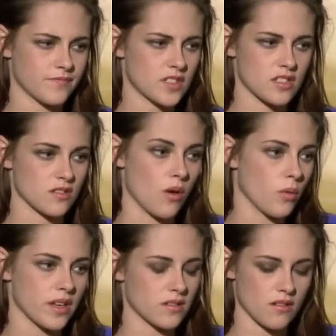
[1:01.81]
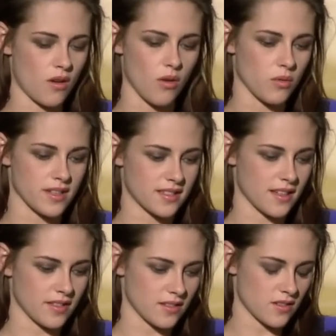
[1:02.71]
She's always
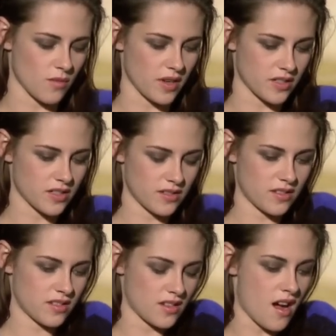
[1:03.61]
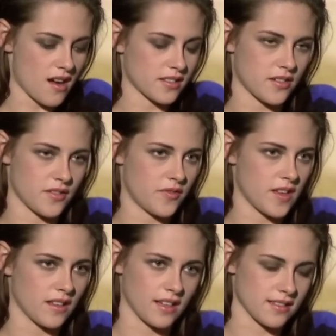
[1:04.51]
given so much stock to her
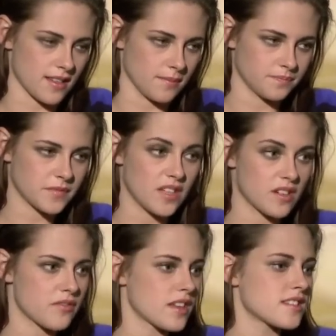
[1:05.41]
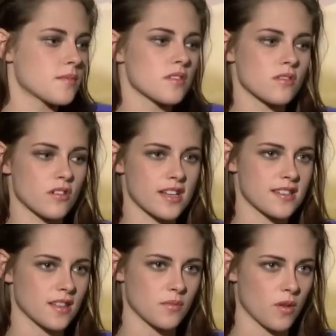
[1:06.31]
feelings, and even if they seem a little
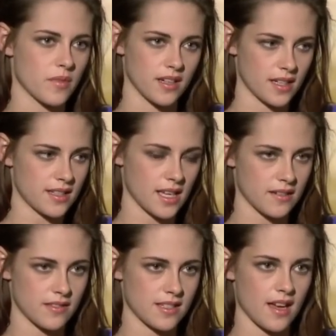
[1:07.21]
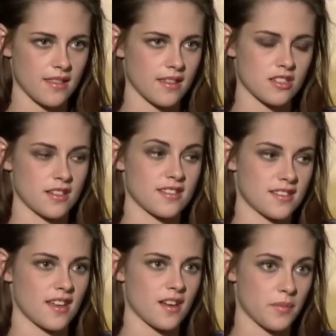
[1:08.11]
crazy in the moment, at the end of the day, I think she can
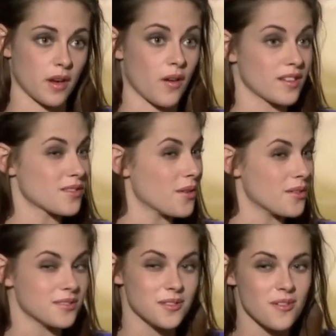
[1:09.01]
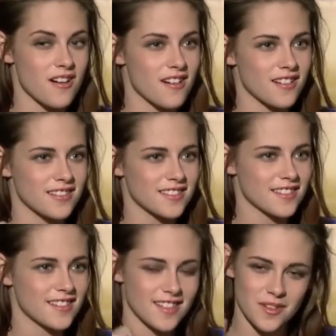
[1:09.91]
stand up and go, I told you all,
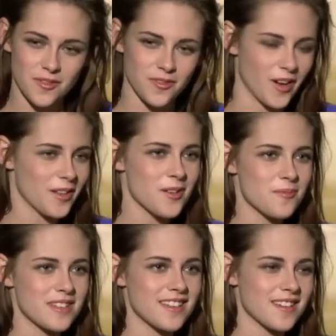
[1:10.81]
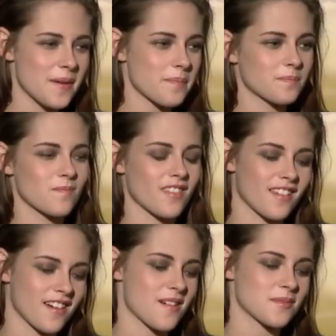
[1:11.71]
follow me.
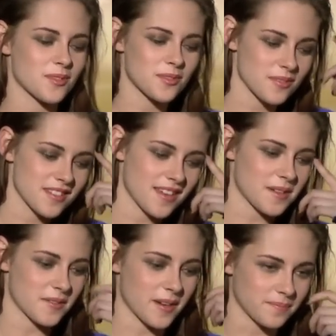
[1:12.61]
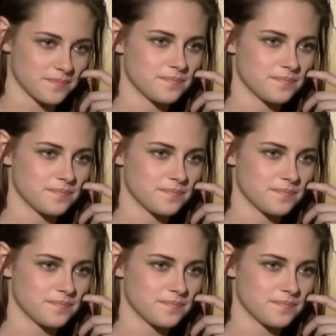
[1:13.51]
So it's really satisfying.